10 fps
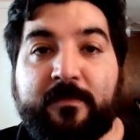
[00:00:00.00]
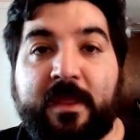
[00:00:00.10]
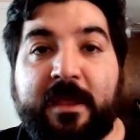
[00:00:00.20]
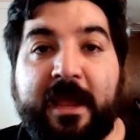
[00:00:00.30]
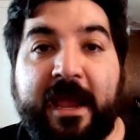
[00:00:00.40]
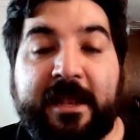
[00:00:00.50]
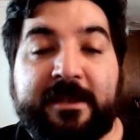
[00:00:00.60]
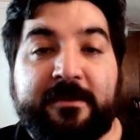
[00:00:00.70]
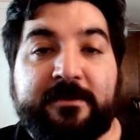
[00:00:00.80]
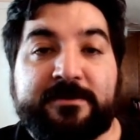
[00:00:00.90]
and
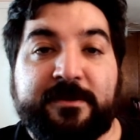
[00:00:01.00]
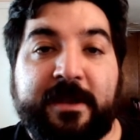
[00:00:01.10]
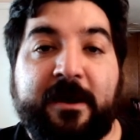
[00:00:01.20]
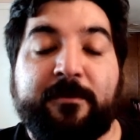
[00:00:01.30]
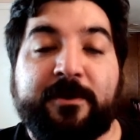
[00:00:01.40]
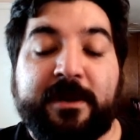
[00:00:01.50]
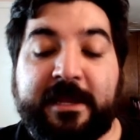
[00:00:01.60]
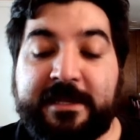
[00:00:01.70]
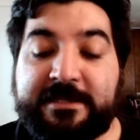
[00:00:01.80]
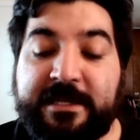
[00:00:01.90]
so now we're going to
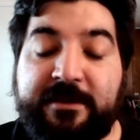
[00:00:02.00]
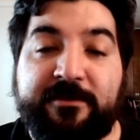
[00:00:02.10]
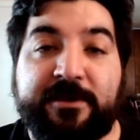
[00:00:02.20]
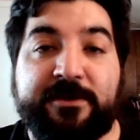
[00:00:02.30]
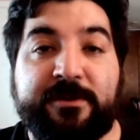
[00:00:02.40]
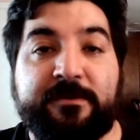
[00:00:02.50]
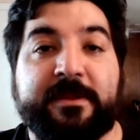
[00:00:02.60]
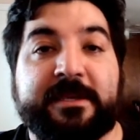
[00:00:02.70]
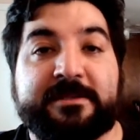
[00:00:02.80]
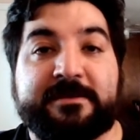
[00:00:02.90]
continue to do
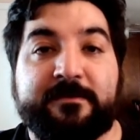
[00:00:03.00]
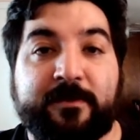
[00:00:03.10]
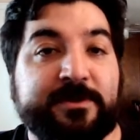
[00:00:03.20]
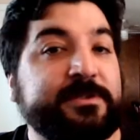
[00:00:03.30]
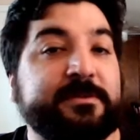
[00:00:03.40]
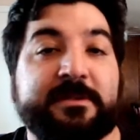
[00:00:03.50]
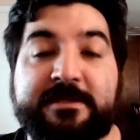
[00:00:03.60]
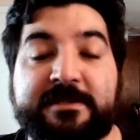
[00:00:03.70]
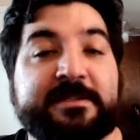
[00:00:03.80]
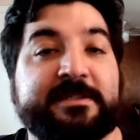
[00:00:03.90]
this. This
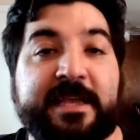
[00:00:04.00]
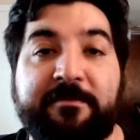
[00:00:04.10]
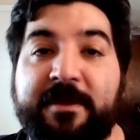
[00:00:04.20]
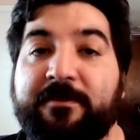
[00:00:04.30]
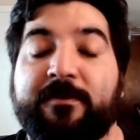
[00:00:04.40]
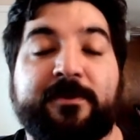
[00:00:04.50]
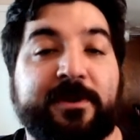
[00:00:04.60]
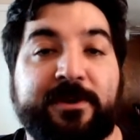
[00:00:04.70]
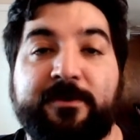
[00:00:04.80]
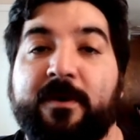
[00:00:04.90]
is the same method we're going
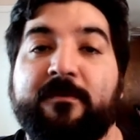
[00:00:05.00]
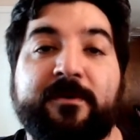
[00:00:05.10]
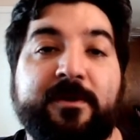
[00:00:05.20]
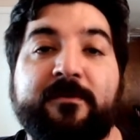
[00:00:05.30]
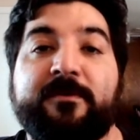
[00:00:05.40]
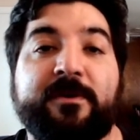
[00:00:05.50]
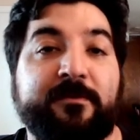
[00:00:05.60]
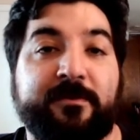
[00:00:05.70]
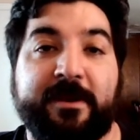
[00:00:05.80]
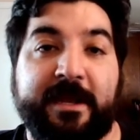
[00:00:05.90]
to do over and over and
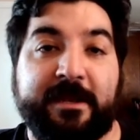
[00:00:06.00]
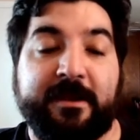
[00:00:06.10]
over again,